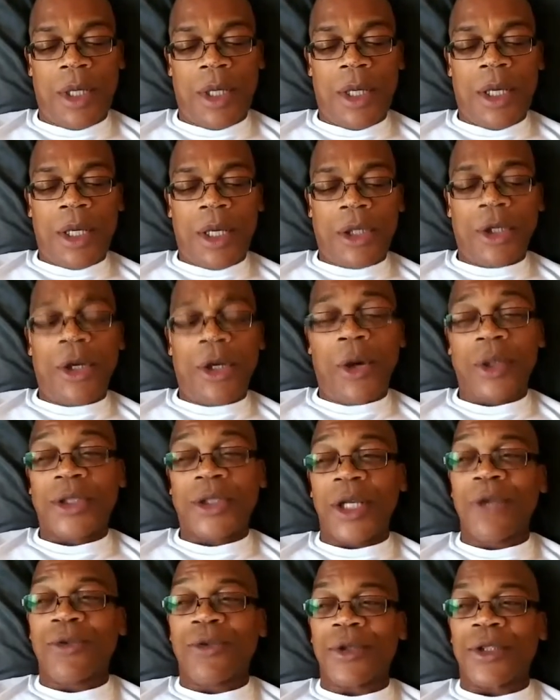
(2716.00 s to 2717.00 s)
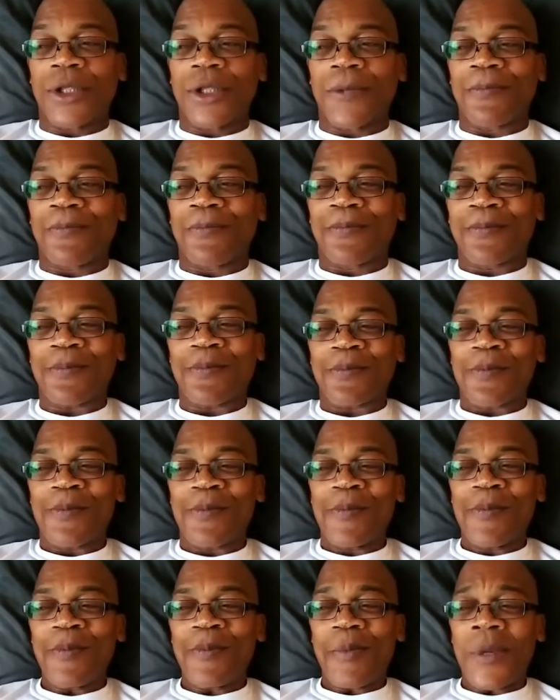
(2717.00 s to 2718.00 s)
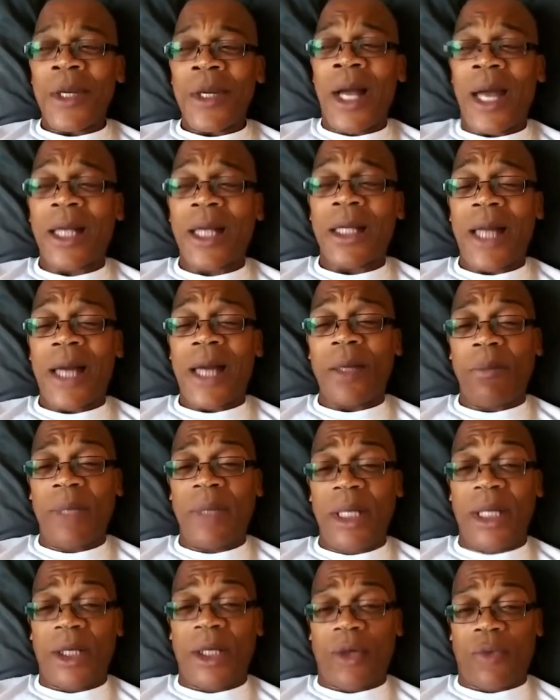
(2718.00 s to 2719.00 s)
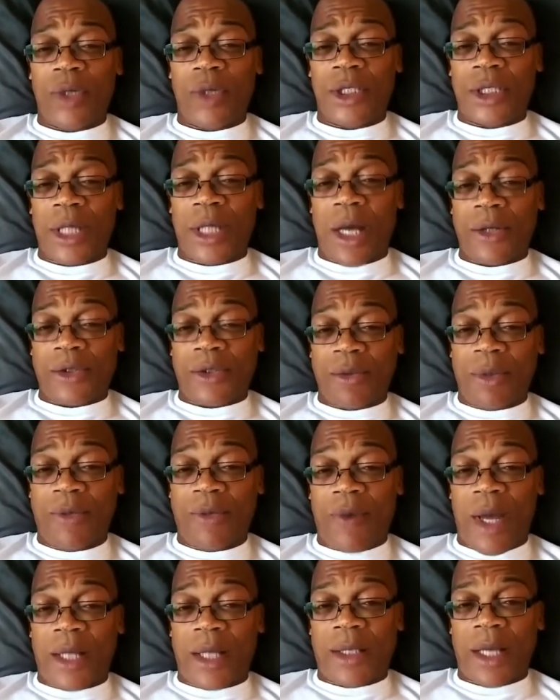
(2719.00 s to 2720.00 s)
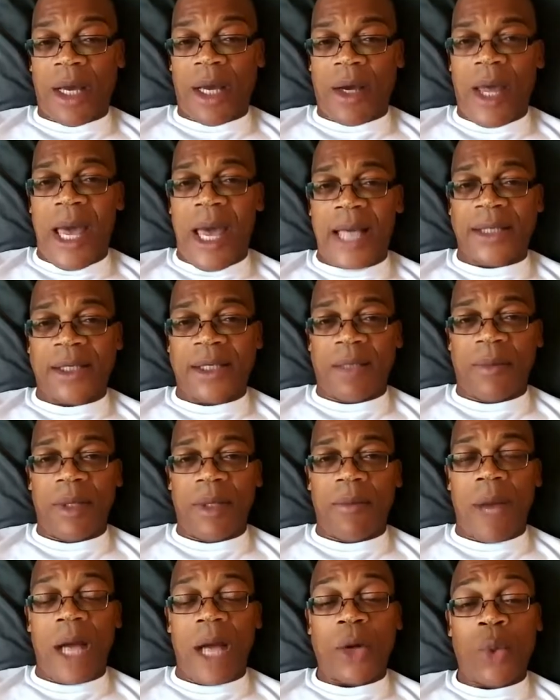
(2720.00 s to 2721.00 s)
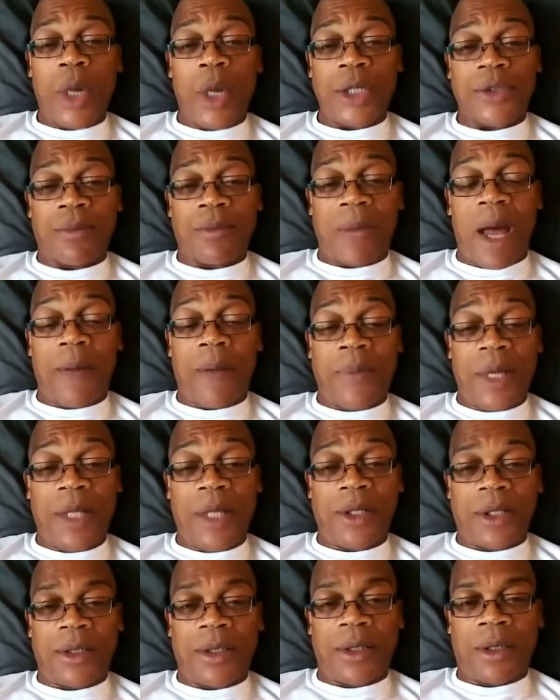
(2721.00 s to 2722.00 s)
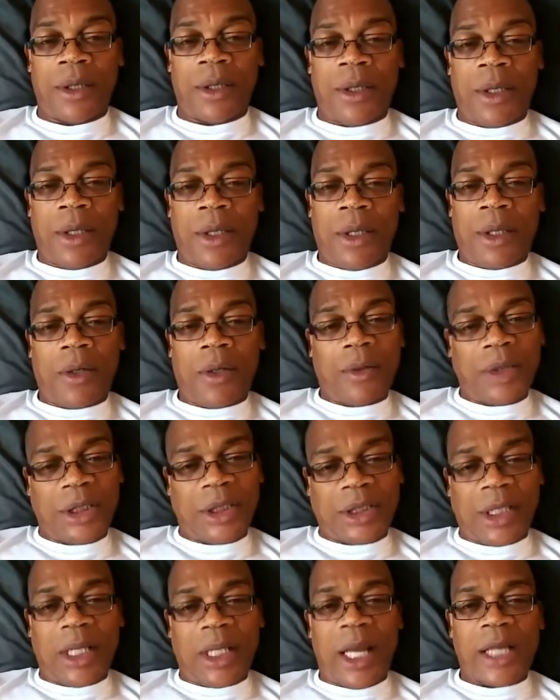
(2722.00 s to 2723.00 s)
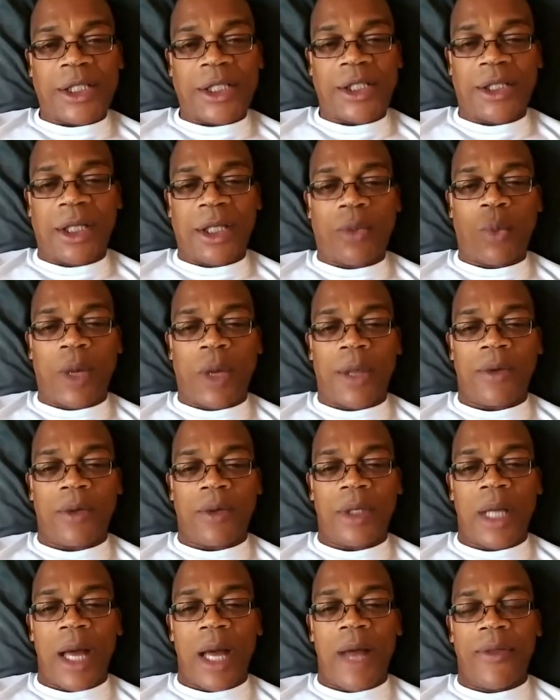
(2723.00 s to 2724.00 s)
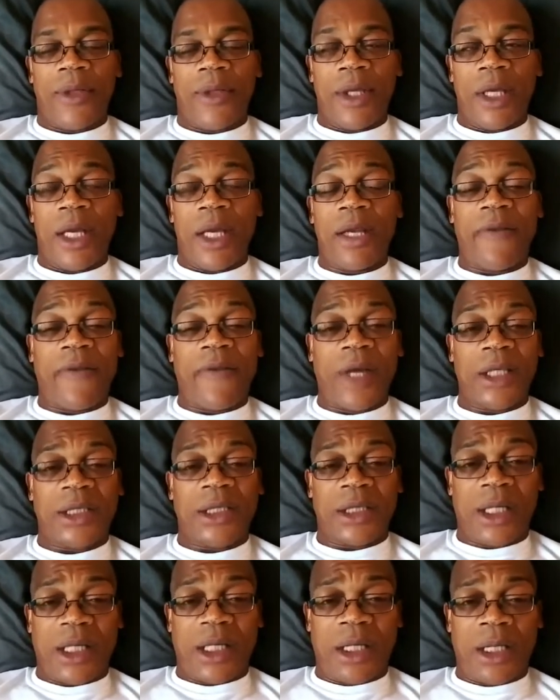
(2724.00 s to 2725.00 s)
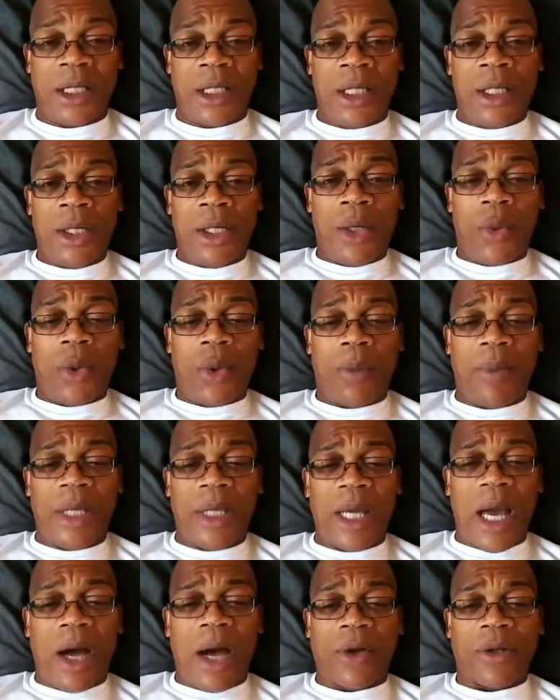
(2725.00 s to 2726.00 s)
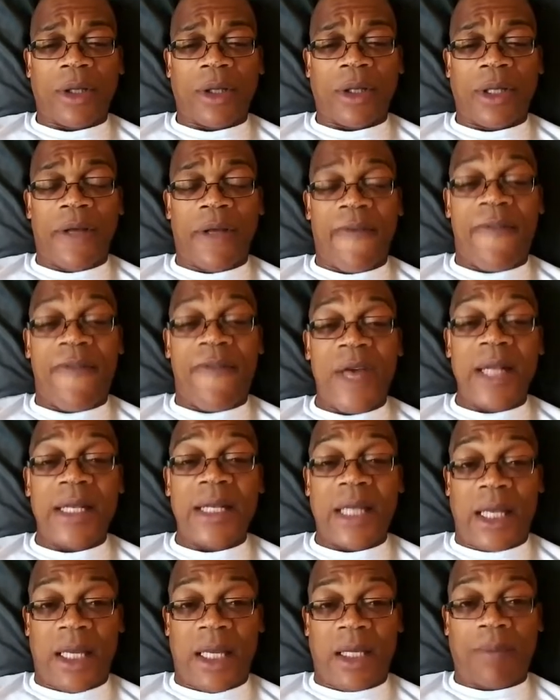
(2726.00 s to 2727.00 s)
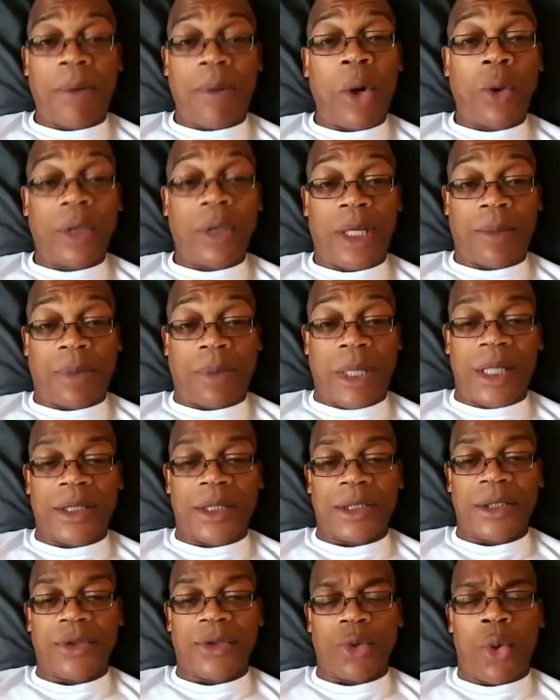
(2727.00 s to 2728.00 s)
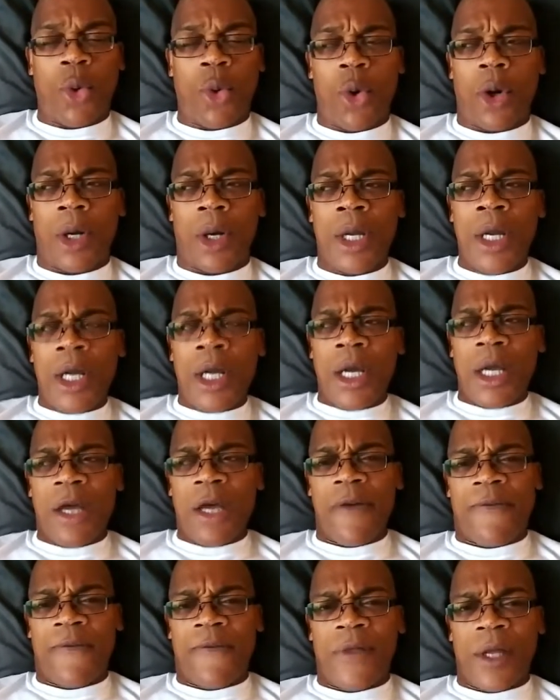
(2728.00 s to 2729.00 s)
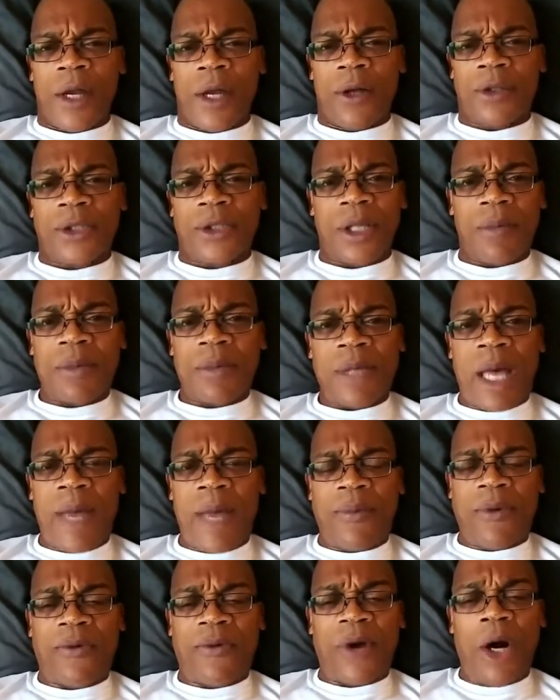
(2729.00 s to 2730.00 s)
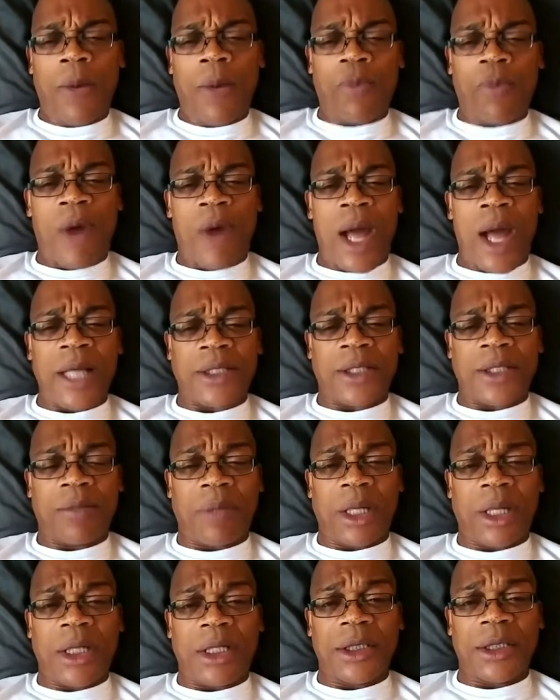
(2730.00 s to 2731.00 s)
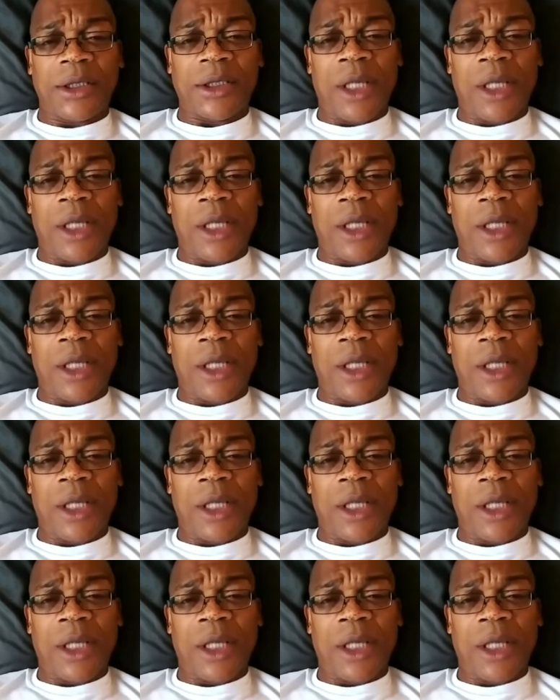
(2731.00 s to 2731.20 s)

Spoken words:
You know, it's interesting. I got a lot of media reaching out to me right now, asking me my opinion on this election and whether or not the NFAC will be out defending polling places, or if there's some type of uprising because